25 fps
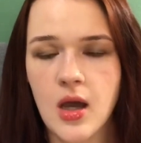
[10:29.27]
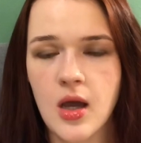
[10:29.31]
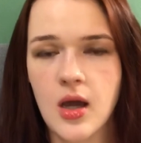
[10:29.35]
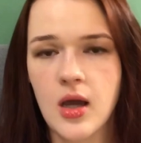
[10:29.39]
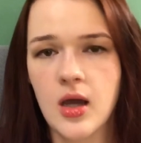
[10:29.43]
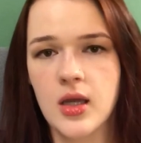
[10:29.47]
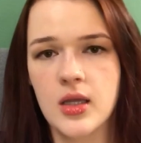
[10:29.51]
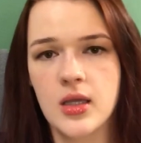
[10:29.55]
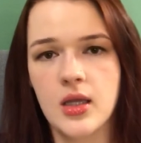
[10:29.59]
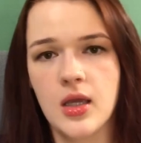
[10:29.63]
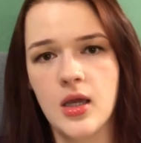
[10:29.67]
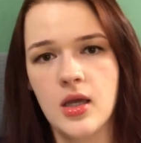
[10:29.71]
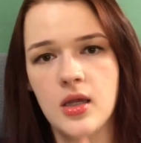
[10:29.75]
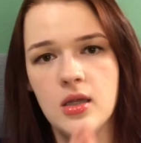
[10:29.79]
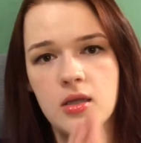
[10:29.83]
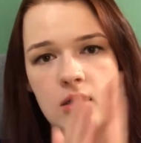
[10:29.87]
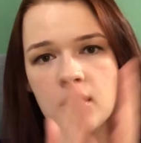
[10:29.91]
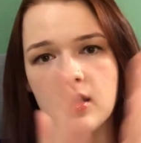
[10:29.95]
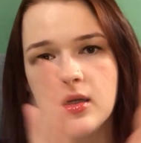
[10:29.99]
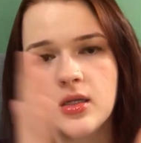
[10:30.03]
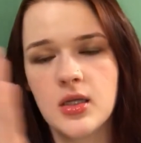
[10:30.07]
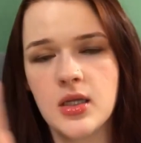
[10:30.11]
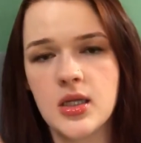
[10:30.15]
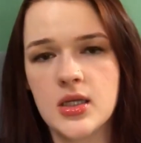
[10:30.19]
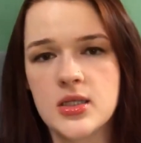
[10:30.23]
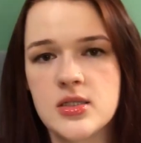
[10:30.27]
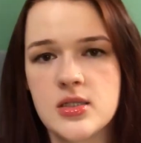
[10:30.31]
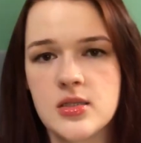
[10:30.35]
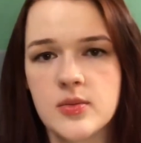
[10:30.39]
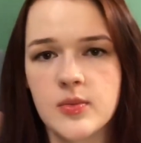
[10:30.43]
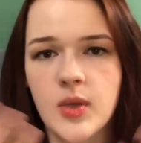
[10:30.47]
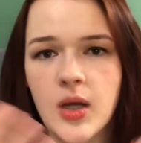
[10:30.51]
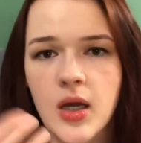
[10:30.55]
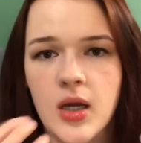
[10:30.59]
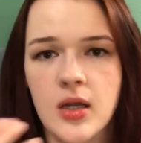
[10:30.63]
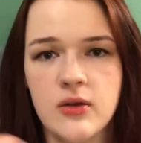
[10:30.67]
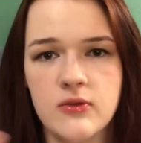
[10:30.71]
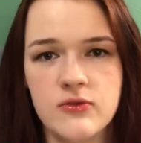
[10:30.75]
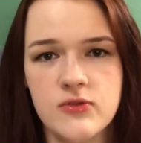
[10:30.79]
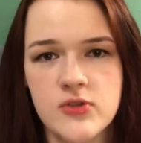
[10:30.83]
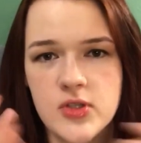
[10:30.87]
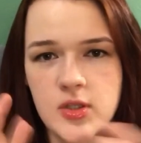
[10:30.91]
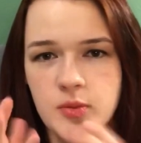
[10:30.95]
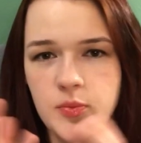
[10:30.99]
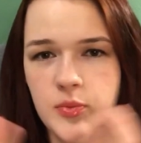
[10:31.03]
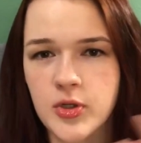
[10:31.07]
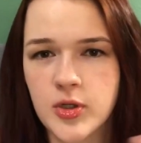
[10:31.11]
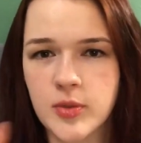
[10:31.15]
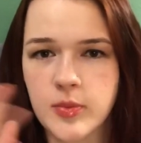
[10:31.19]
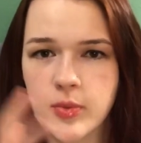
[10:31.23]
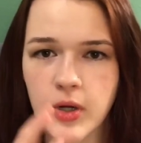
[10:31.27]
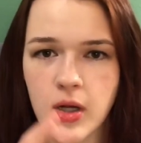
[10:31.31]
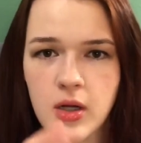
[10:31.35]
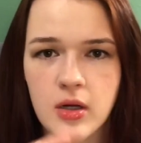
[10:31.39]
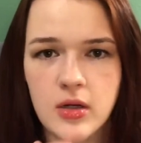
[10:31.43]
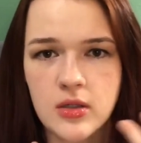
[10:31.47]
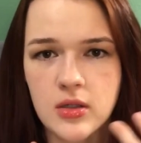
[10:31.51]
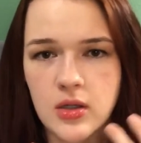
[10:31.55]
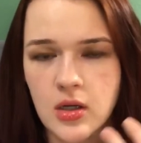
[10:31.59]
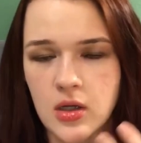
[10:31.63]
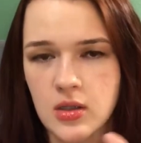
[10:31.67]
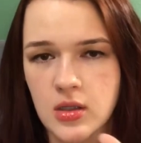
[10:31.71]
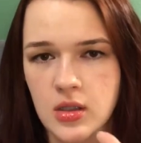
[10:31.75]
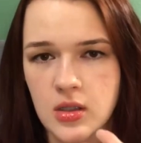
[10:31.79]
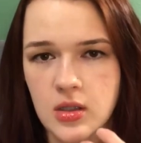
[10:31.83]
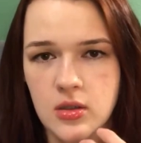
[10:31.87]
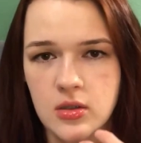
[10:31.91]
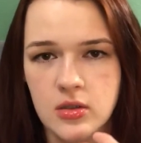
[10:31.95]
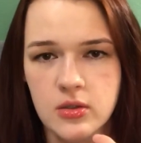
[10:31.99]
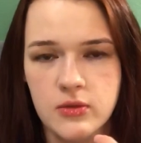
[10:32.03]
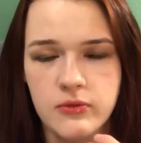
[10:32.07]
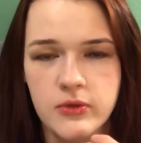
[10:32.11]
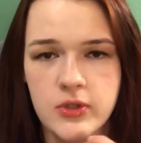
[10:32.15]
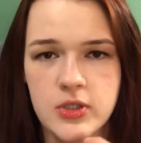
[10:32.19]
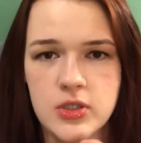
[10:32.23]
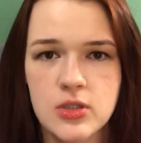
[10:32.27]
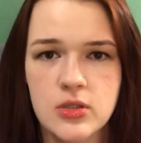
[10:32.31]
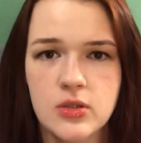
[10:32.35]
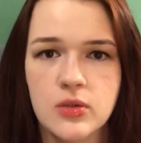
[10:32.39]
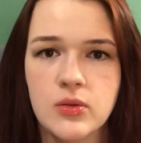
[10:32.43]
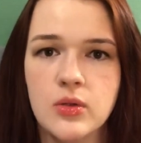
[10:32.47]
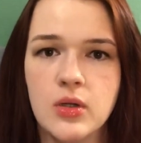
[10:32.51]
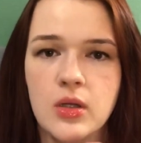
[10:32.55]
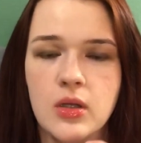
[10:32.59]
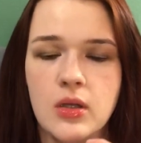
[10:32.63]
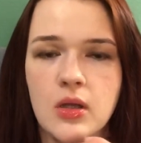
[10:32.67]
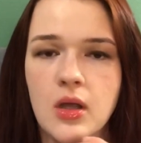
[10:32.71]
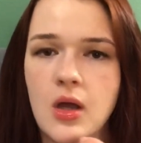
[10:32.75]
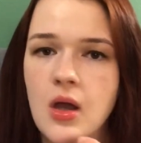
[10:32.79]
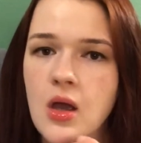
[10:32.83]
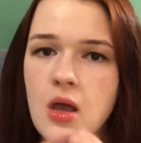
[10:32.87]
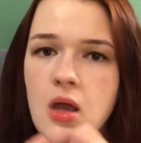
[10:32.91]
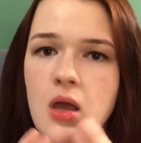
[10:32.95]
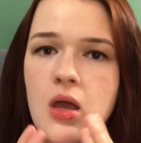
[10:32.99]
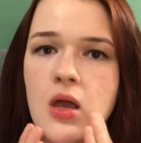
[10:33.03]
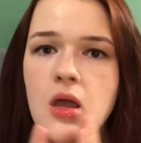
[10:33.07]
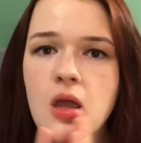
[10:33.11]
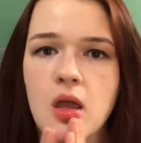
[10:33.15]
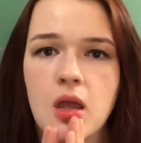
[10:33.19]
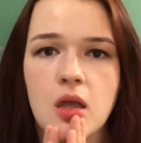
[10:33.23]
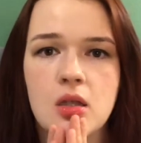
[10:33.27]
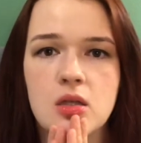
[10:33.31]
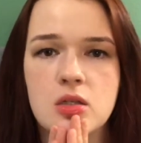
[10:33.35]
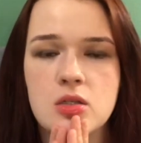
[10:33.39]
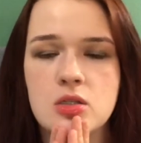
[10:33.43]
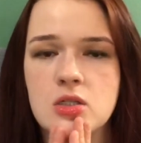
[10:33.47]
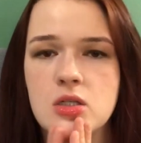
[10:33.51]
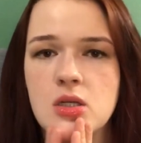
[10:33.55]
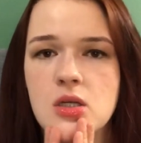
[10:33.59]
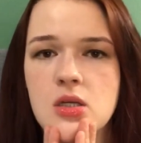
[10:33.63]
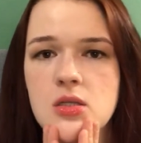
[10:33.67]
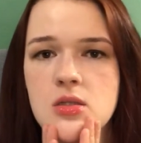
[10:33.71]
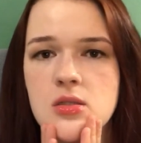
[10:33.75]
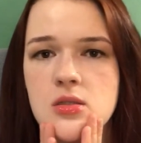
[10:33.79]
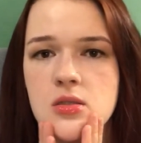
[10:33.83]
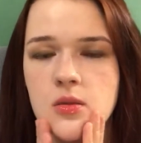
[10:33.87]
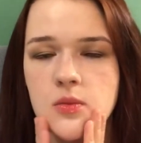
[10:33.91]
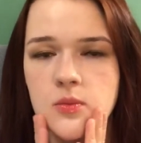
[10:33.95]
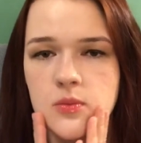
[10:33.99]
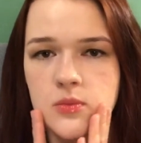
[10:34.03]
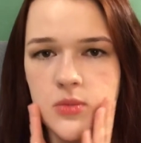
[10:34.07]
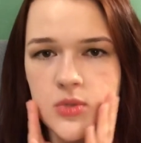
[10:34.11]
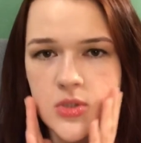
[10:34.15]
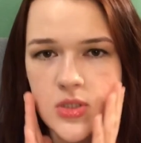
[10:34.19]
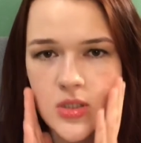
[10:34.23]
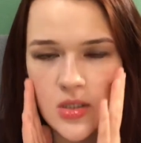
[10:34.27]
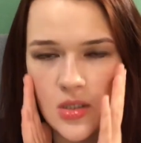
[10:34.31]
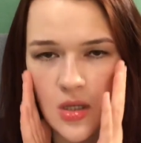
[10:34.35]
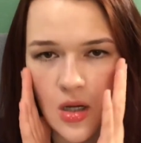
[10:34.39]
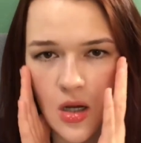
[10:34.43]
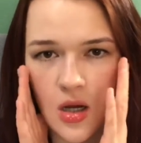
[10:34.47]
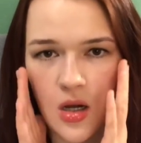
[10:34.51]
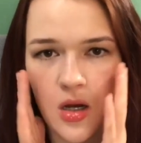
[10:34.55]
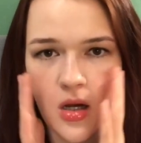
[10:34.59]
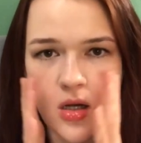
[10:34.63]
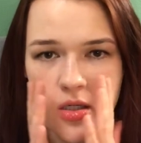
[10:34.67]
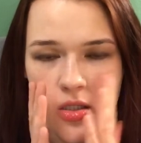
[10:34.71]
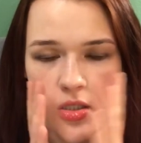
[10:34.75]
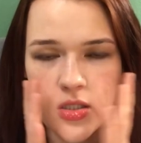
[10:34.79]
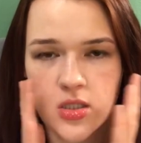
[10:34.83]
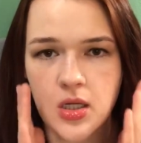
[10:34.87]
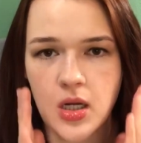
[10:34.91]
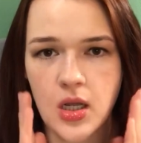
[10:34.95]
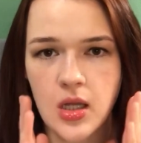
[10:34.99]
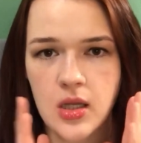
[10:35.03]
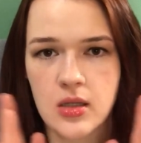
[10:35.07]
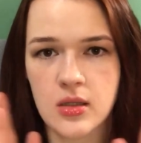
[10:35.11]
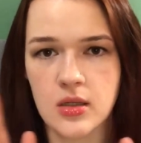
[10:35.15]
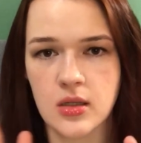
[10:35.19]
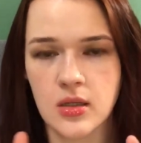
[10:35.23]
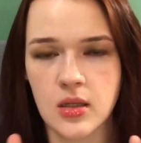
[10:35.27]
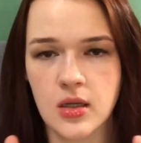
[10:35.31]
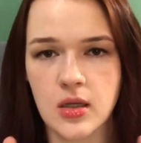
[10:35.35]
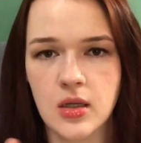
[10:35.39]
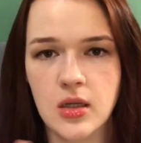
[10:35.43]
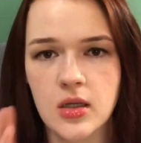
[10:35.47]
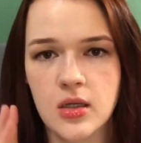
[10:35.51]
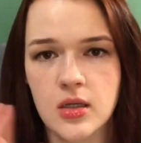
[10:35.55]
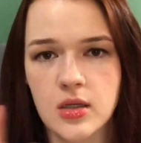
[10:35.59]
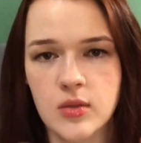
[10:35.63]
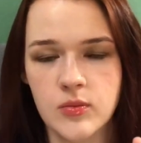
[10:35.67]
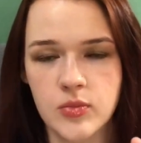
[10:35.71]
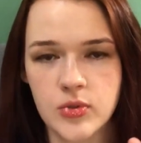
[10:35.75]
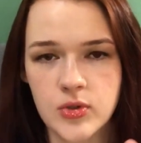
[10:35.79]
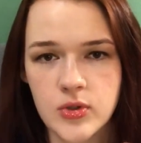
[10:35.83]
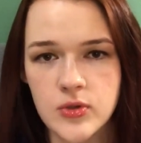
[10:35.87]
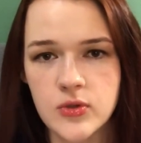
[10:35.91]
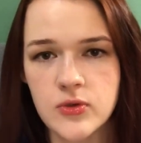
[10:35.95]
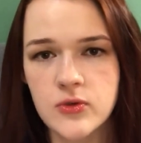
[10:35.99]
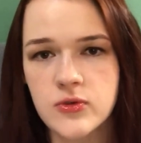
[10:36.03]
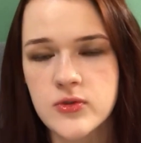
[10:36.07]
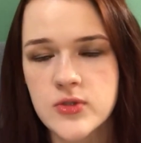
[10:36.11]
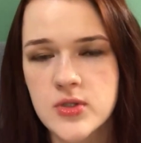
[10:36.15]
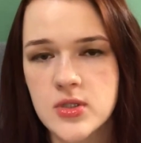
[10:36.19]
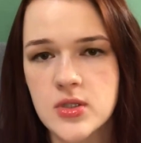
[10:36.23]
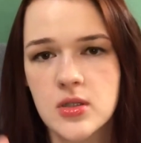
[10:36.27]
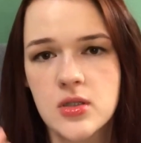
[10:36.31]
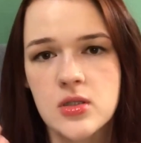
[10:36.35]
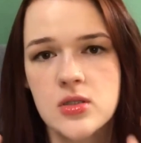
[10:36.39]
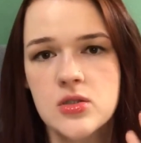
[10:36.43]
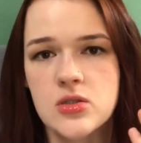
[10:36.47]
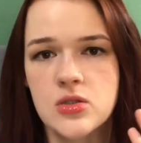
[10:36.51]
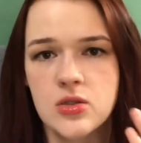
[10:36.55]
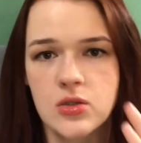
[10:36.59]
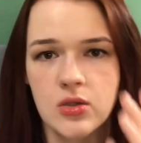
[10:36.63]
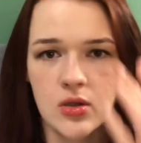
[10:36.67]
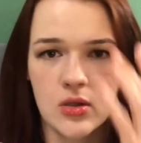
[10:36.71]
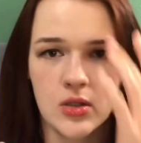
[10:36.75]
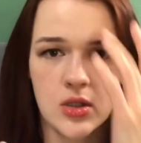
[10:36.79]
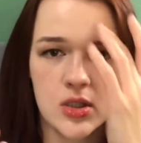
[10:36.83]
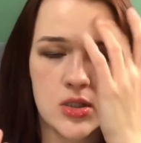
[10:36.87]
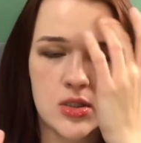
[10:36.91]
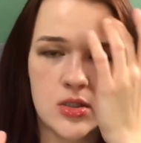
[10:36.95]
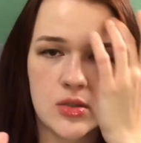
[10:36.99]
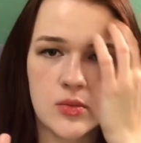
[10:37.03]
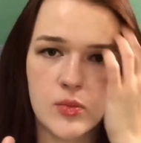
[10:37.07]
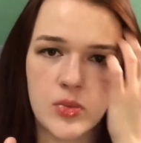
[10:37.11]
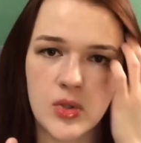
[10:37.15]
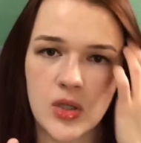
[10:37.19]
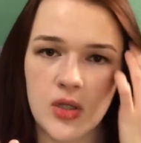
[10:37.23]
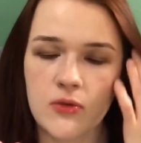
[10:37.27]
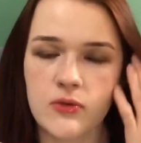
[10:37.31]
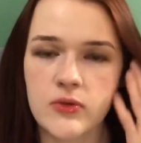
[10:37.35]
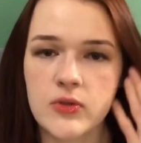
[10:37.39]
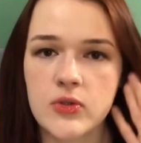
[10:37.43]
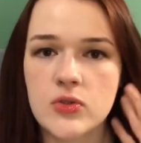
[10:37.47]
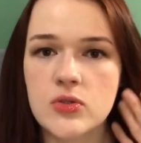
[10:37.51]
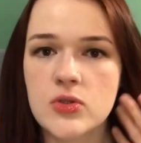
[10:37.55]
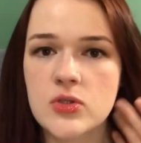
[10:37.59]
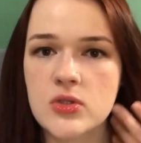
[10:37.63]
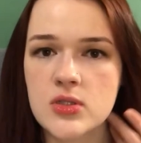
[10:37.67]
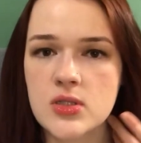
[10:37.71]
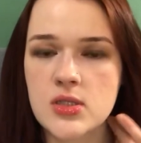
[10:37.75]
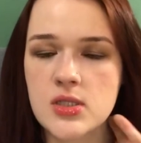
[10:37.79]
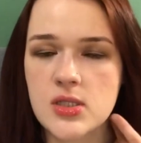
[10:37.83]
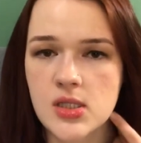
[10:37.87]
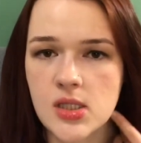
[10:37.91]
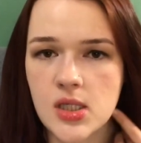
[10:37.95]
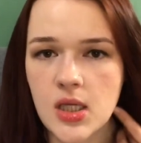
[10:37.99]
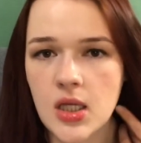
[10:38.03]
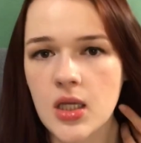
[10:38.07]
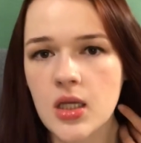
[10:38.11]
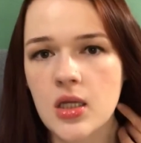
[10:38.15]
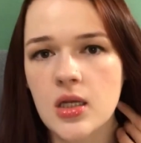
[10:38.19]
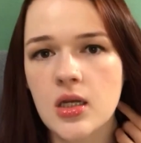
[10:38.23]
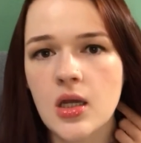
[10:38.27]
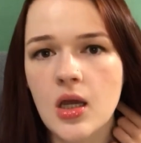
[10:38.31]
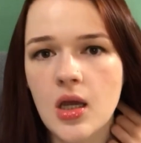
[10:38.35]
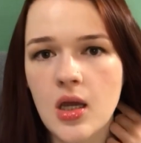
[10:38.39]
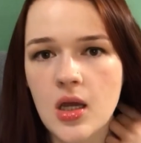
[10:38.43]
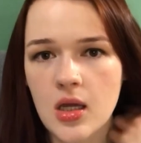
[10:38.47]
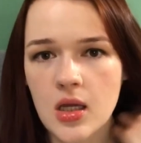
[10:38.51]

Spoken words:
Again, get some kind of slippery product on, like a good facial oil, and just massage, and it improves circulation of blood flow to the skin.